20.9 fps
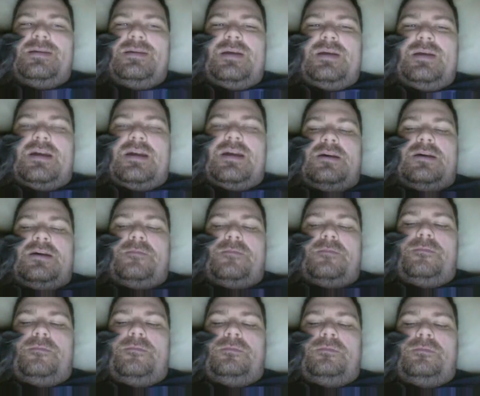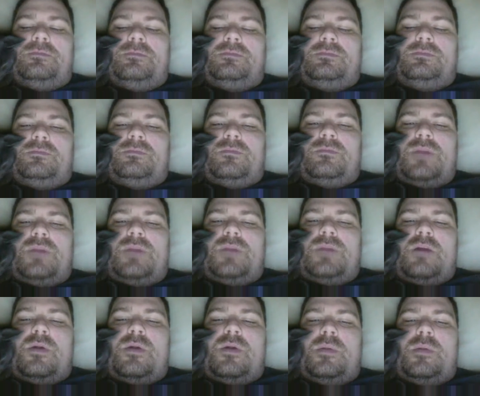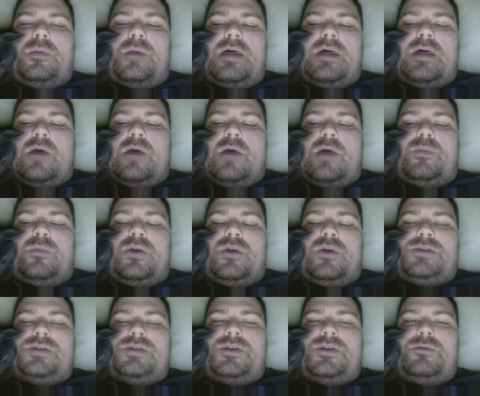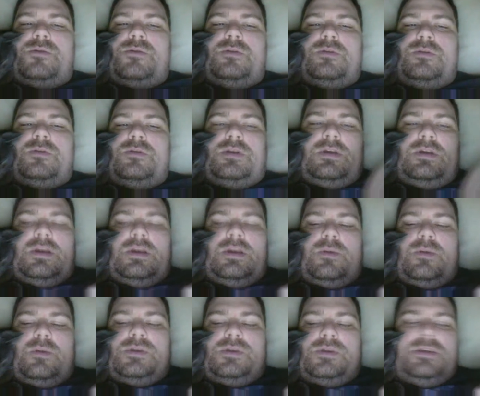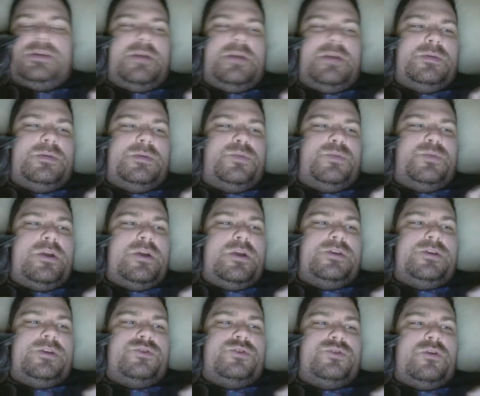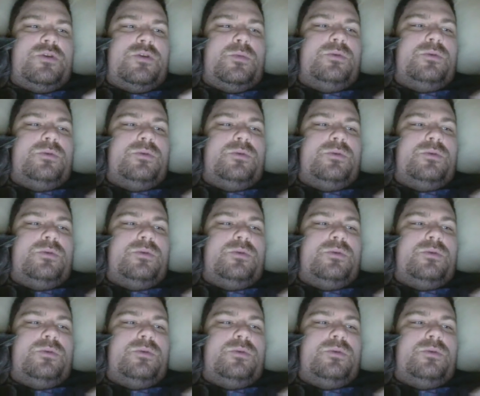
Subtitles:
But I'll probably buy that one pretty soon. It was pretty enjoyable.